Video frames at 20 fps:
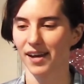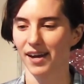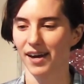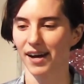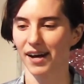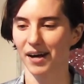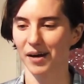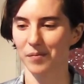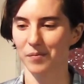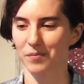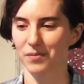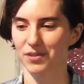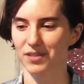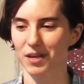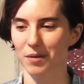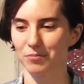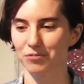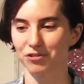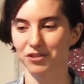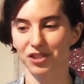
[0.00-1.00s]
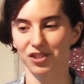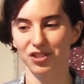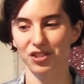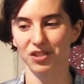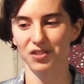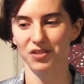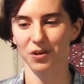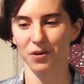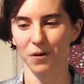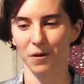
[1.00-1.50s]
Um, some
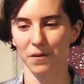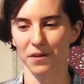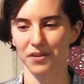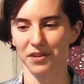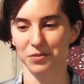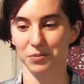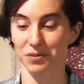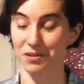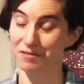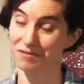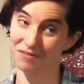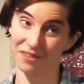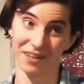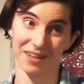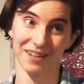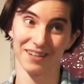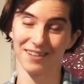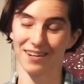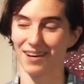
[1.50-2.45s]
traditions hold that this was a fig,